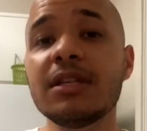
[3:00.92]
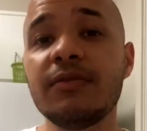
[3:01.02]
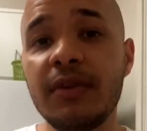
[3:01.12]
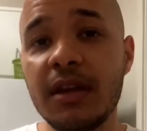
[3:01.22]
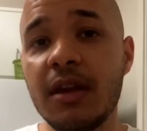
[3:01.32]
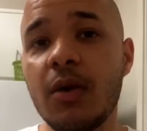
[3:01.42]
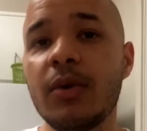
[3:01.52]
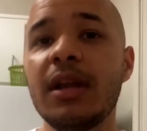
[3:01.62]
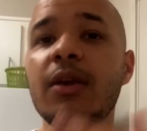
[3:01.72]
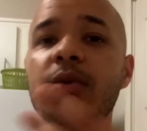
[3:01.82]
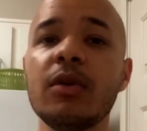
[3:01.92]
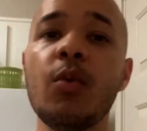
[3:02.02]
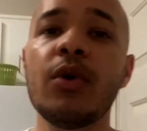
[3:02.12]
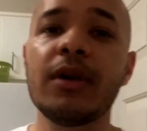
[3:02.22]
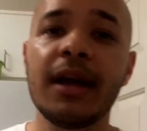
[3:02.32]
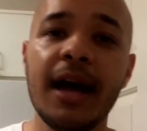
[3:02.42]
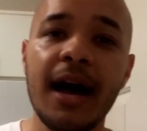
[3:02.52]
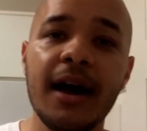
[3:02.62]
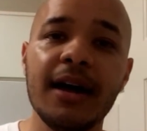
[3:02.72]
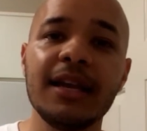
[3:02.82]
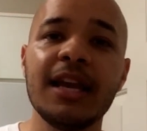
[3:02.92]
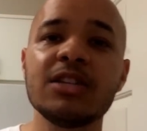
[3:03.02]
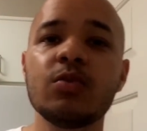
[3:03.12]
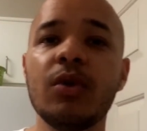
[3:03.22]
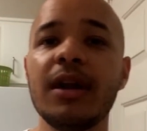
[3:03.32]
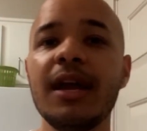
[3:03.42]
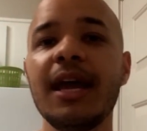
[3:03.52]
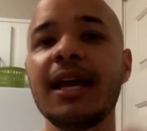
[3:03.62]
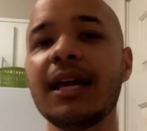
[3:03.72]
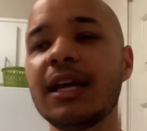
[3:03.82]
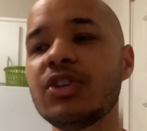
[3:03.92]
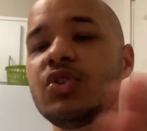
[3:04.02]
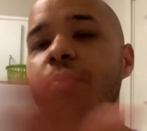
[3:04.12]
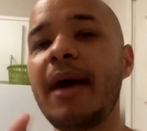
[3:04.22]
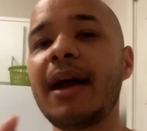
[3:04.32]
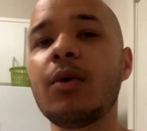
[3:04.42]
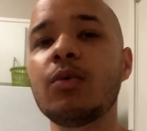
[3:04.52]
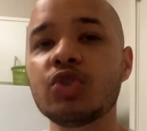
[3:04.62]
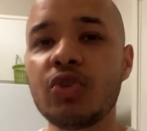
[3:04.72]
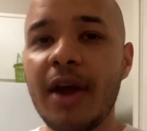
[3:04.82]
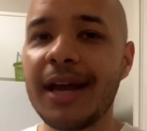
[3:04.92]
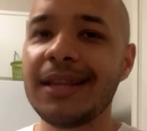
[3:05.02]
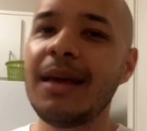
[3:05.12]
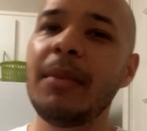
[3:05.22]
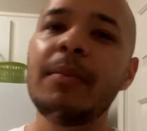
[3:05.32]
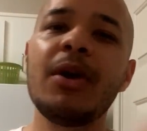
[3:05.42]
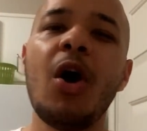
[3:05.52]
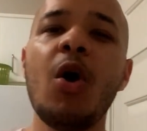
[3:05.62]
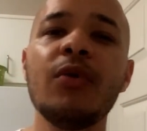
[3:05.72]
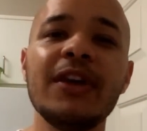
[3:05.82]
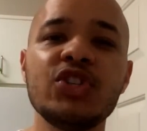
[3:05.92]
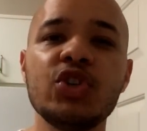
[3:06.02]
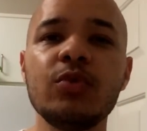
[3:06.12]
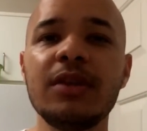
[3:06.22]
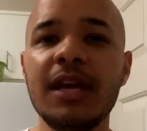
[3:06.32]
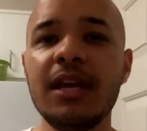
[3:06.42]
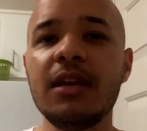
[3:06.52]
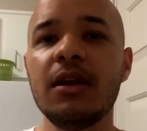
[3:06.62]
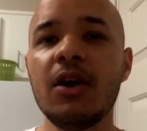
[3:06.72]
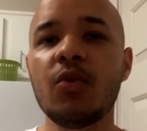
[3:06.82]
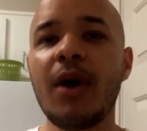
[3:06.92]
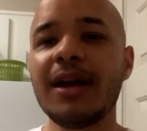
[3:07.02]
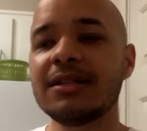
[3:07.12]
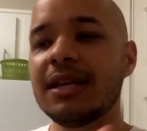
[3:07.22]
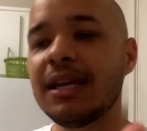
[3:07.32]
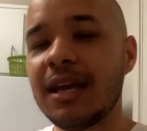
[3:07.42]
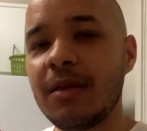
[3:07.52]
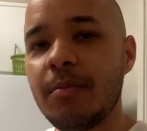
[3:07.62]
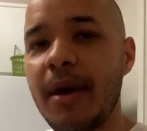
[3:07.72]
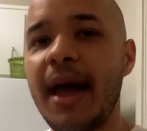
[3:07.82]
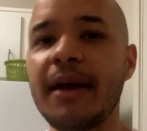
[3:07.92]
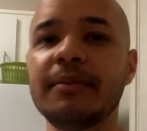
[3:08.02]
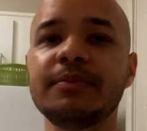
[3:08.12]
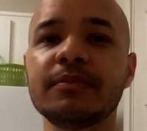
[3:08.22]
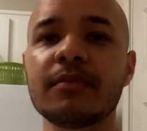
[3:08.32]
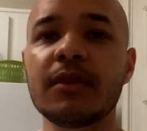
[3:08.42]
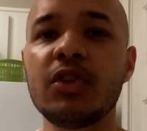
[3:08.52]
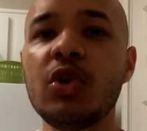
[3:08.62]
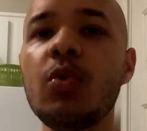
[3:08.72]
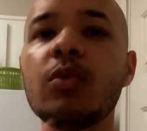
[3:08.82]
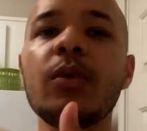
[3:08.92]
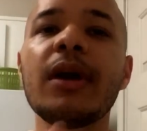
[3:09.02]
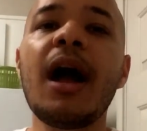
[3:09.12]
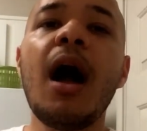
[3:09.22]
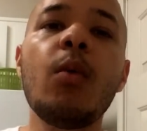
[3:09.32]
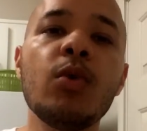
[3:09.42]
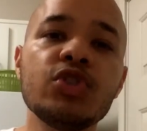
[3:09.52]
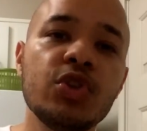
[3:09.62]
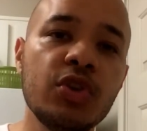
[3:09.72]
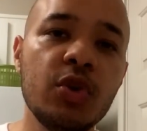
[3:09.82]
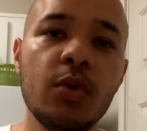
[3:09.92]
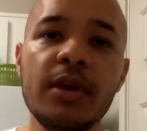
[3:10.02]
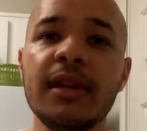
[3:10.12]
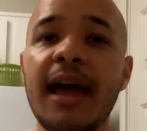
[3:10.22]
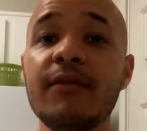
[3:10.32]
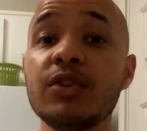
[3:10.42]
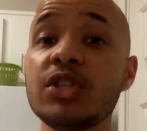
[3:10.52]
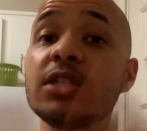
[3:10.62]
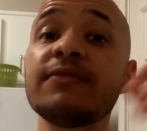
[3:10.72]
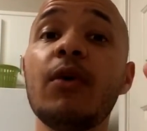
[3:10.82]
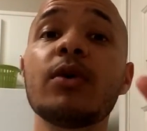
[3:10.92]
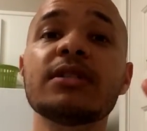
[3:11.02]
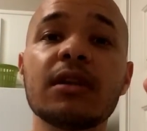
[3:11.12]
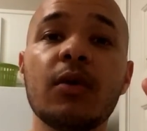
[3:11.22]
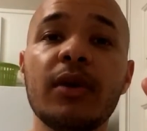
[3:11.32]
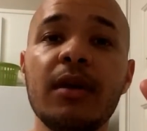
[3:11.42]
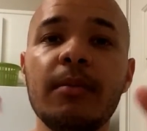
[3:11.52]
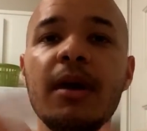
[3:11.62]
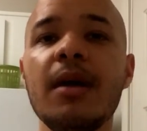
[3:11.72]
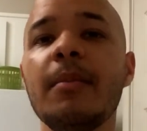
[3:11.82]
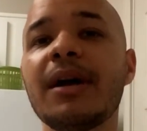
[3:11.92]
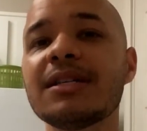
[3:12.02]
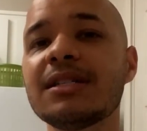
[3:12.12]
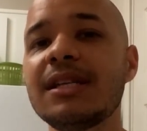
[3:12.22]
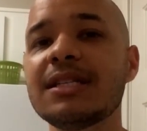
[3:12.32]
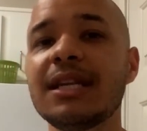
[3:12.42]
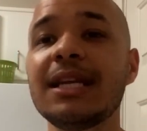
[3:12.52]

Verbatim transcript: this video and hearing the word of god guess what it can get you back on track and that may be all that you need right to get back doing what God wants you to do in your life, which is focusing on Him. Because listen, it